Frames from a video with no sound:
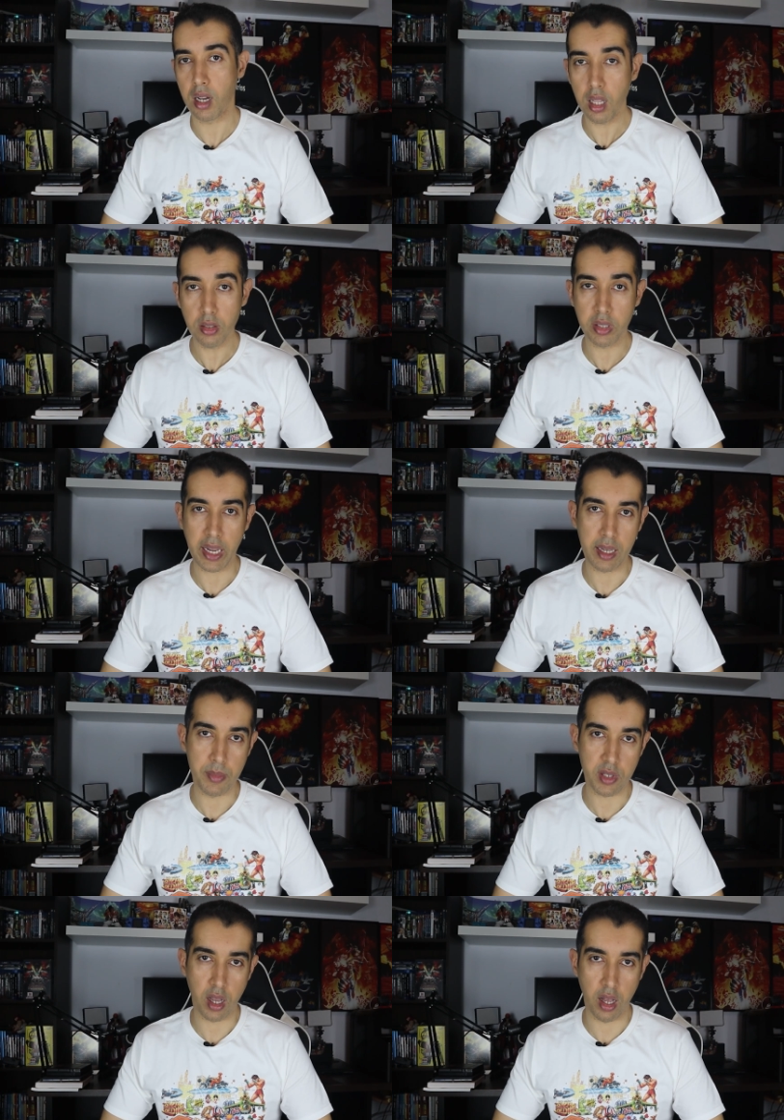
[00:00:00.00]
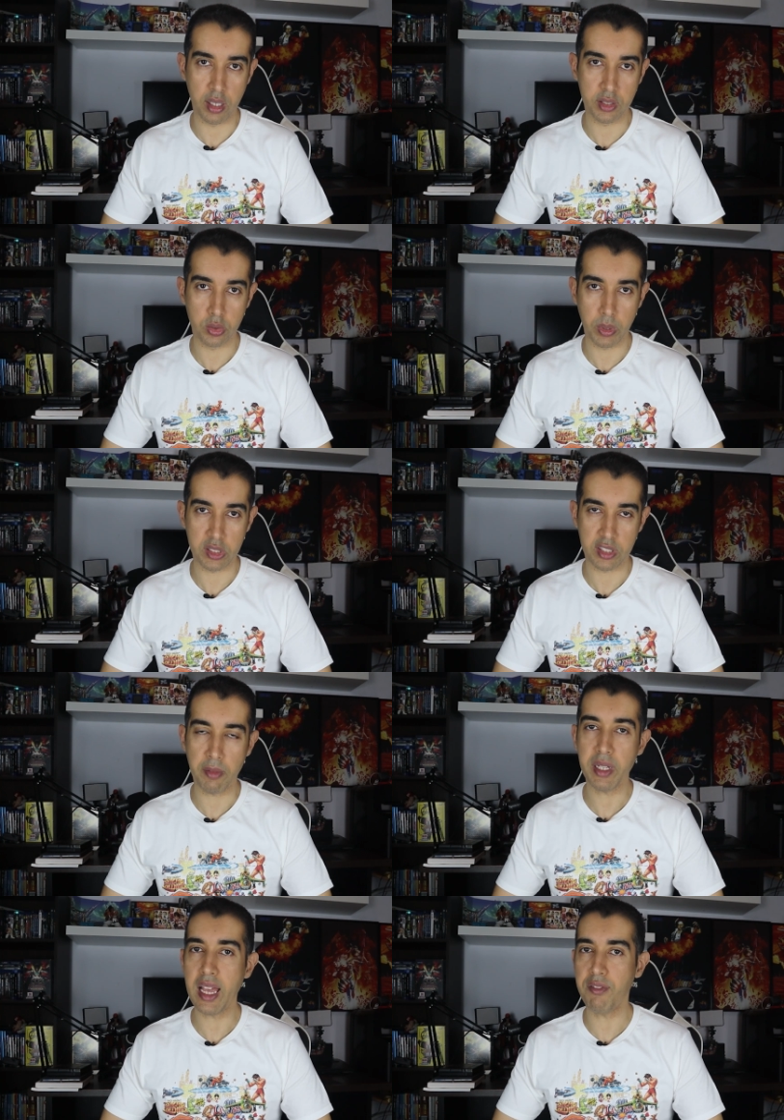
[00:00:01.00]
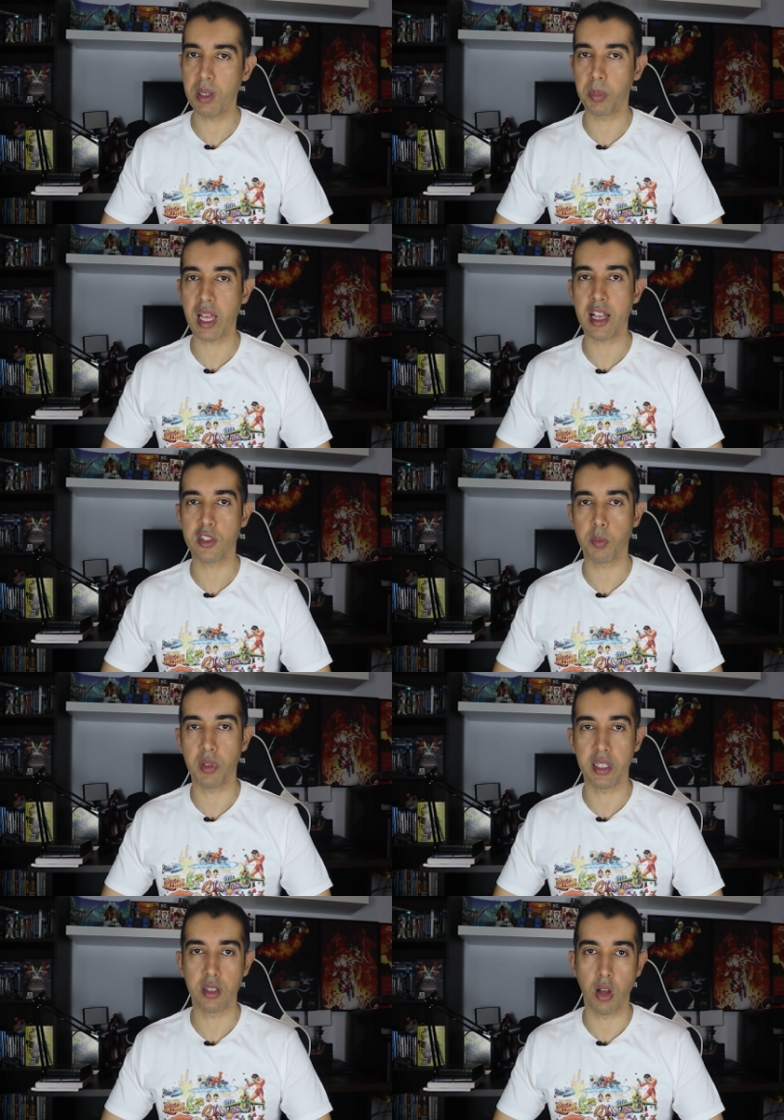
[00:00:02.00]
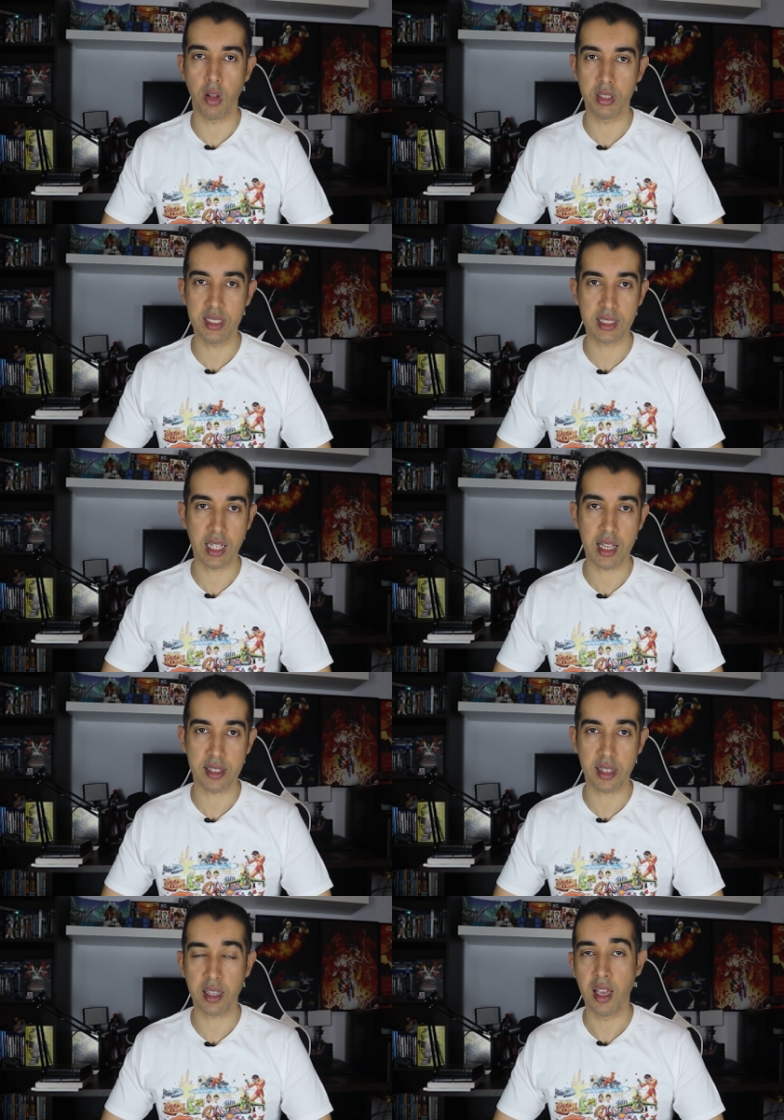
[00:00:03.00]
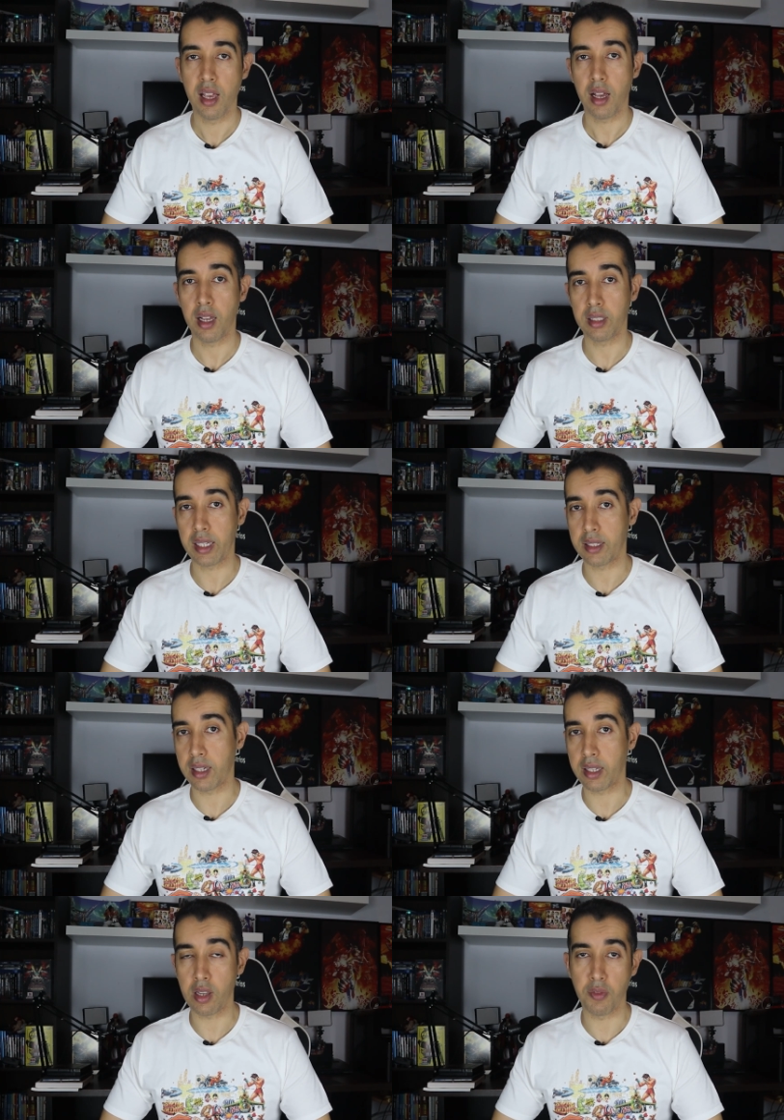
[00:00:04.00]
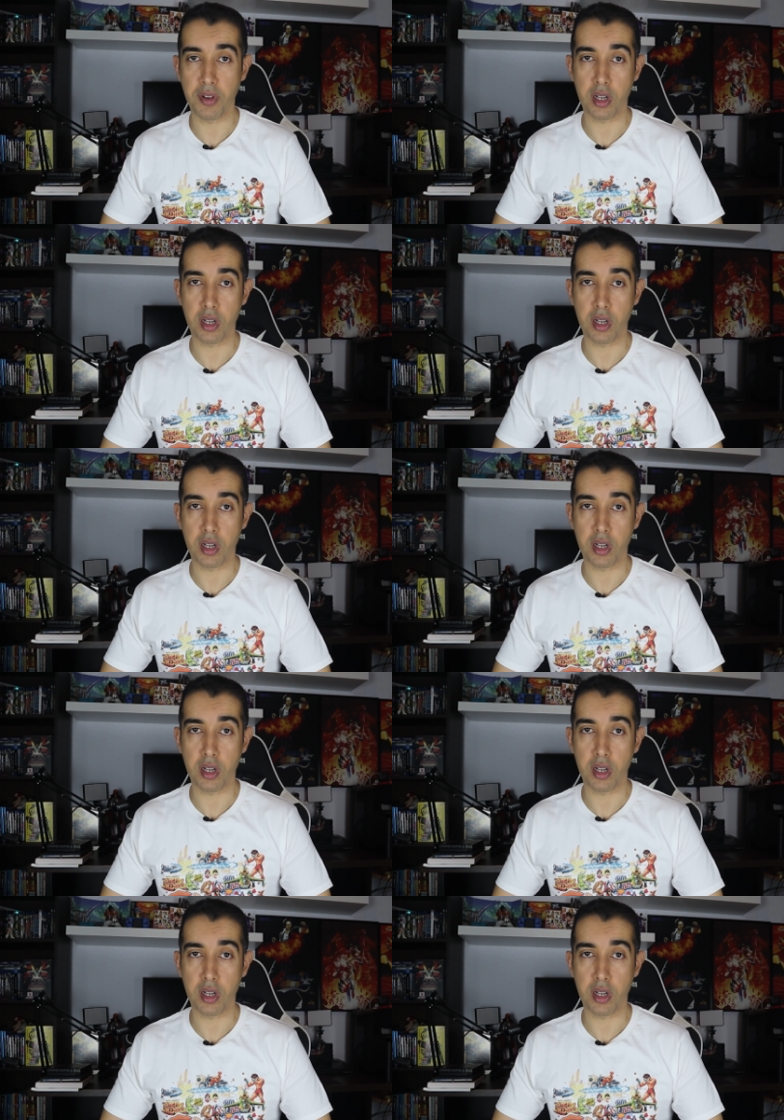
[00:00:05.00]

color games on the Switch. And I've been having a blast playing all these classic, like King of